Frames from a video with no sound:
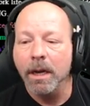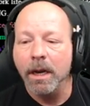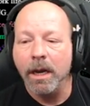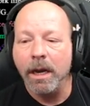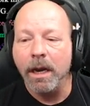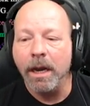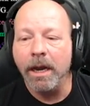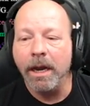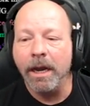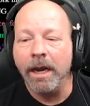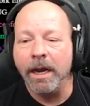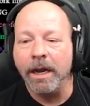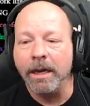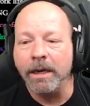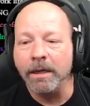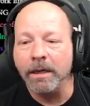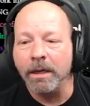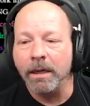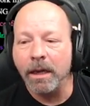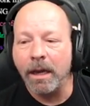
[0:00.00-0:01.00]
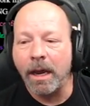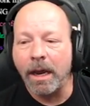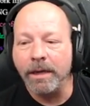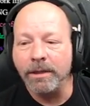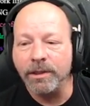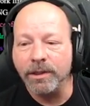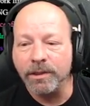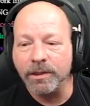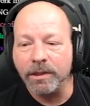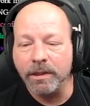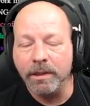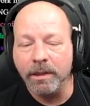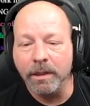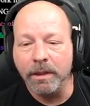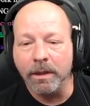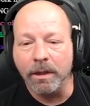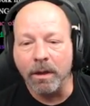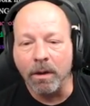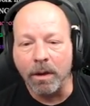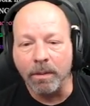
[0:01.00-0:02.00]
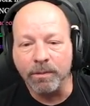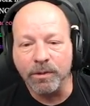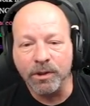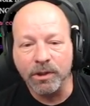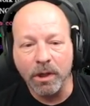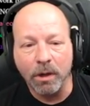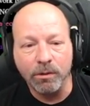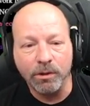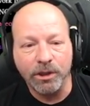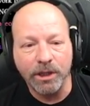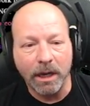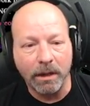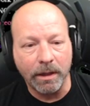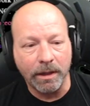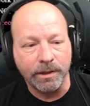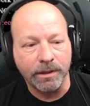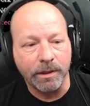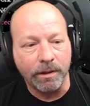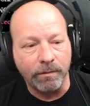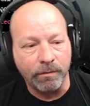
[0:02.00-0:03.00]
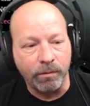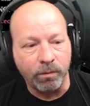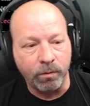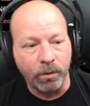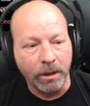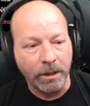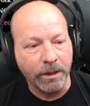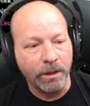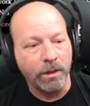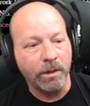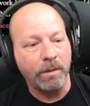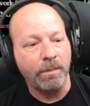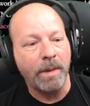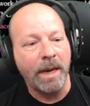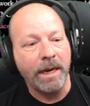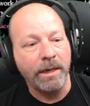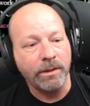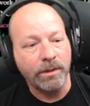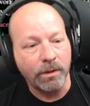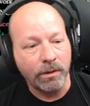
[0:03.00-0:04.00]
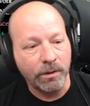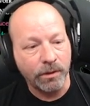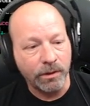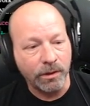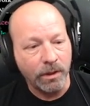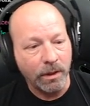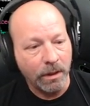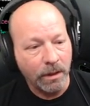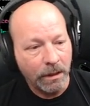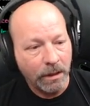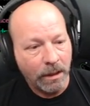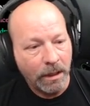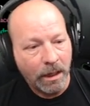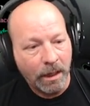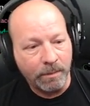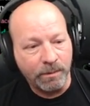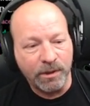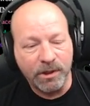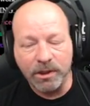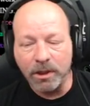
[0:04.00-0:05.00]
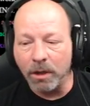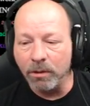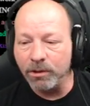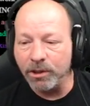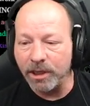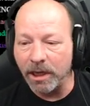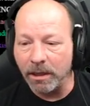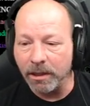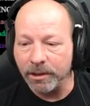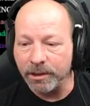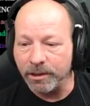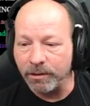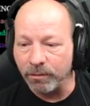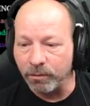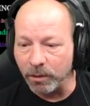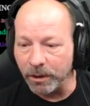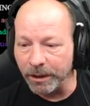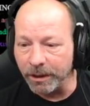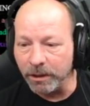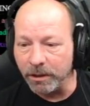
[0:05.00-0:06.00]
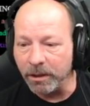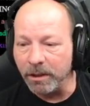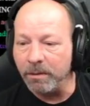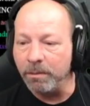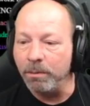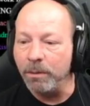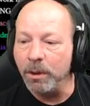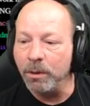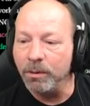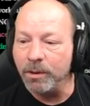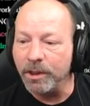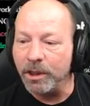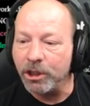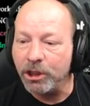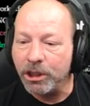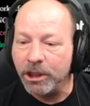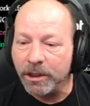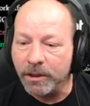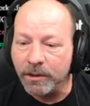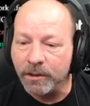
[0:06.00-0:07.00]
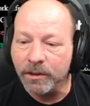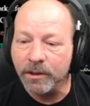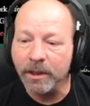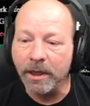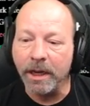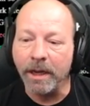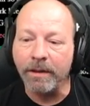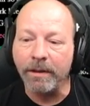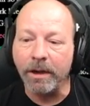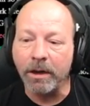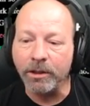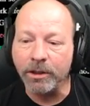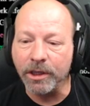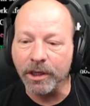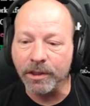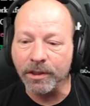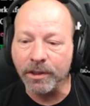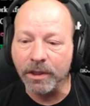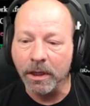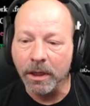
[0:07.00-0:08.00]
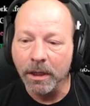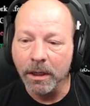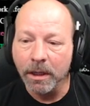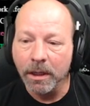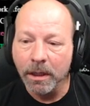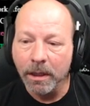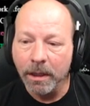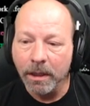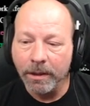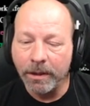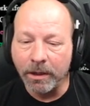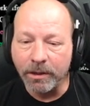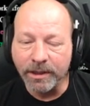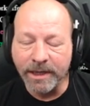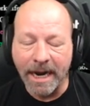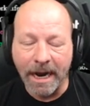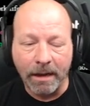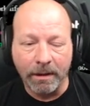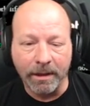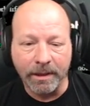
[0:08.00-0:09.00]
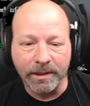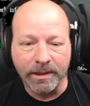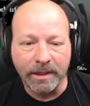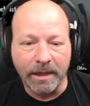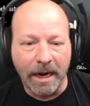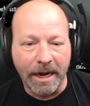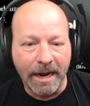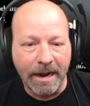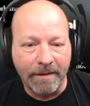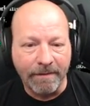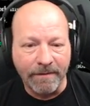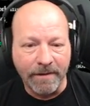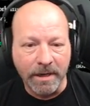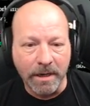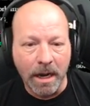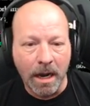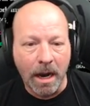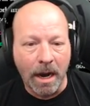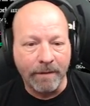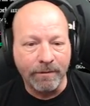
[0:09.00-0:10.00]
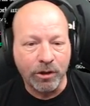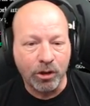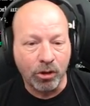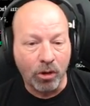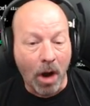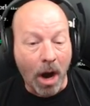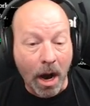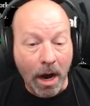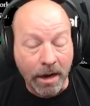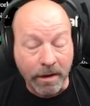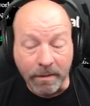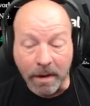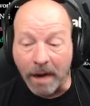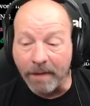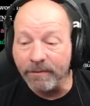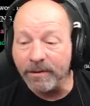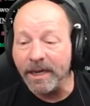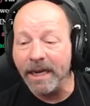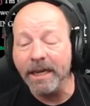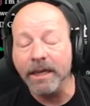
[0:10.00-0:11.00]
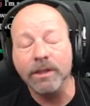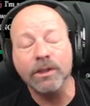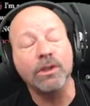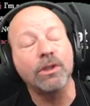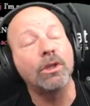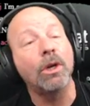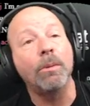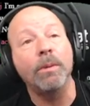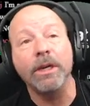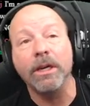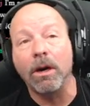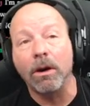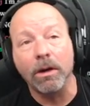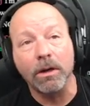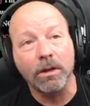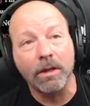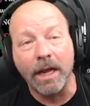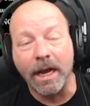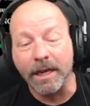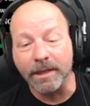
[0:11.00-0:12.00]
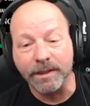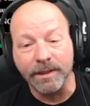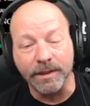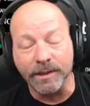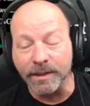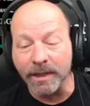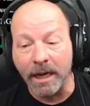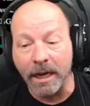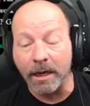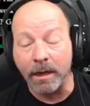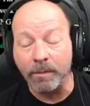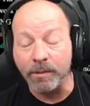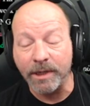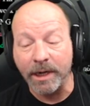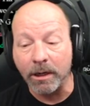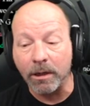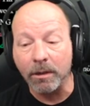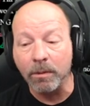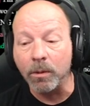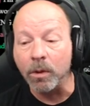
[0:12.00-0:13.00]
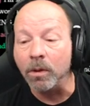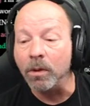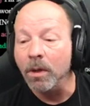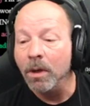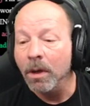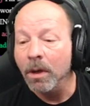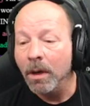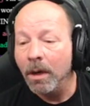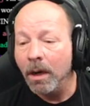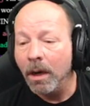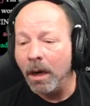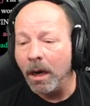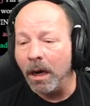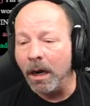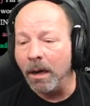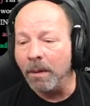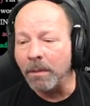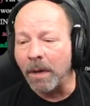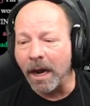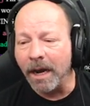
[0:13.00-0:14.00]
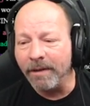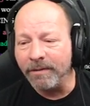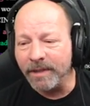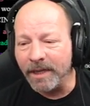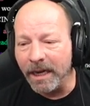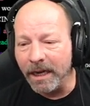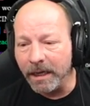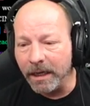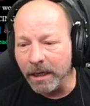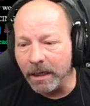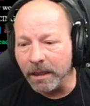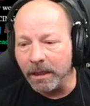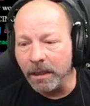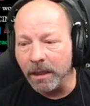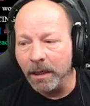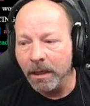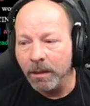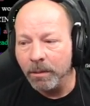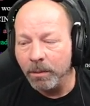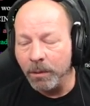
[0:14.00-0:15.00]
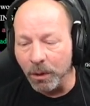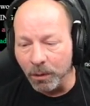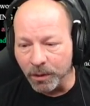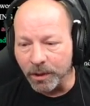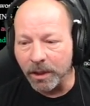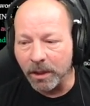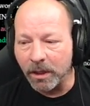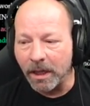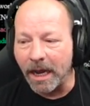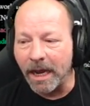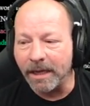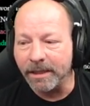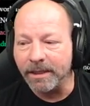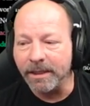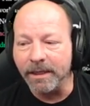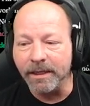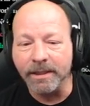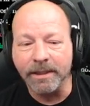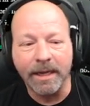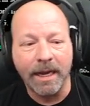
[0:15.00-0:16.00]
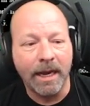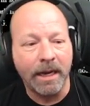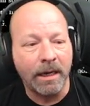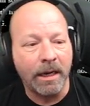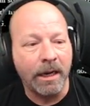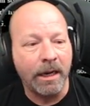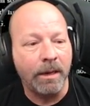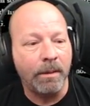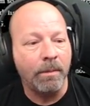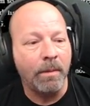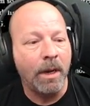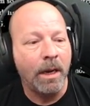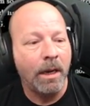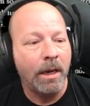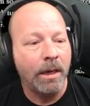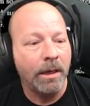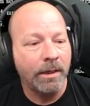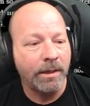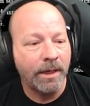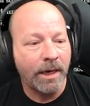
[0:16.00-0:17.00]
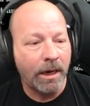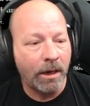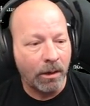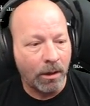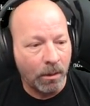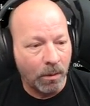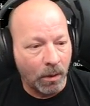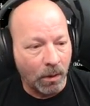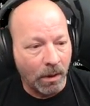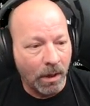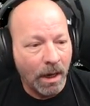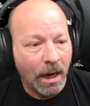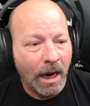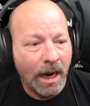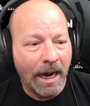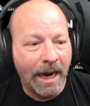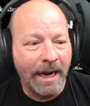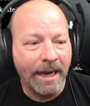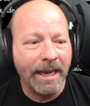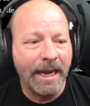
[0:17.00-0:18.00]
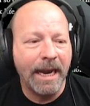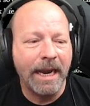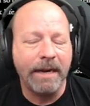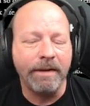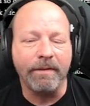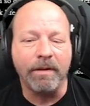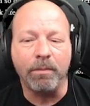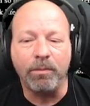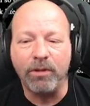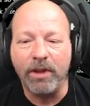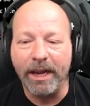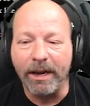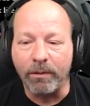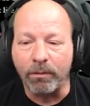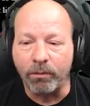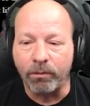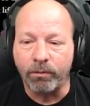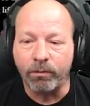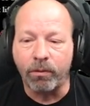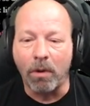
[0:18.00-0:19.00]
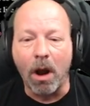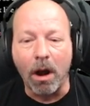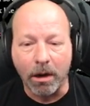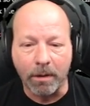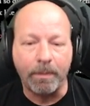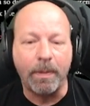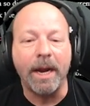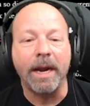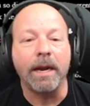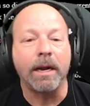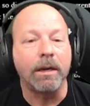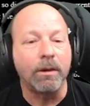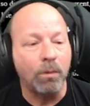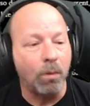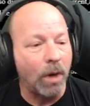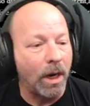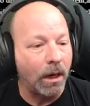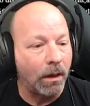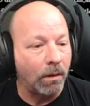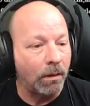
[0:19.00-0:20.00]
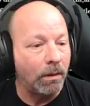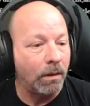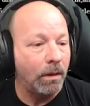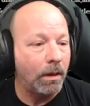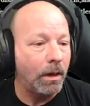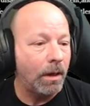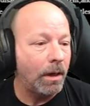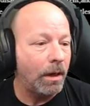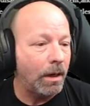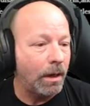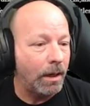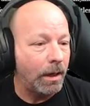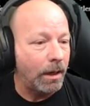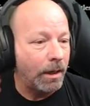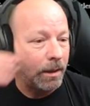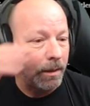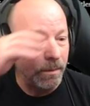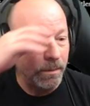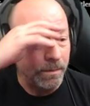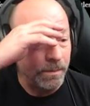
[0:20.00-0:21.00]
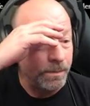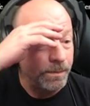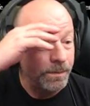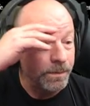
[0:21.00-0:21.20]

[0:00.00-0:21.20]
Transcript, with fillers: And I just, you know, I'm so jealous of really good painters. I'm so jealous of really good musicians. And they're just, they're talents that I have not. I've tried. I've taken so many art classes and I'm terrible. Um, I've taken music classes and I am terrible. I can't even play rock band well. Um.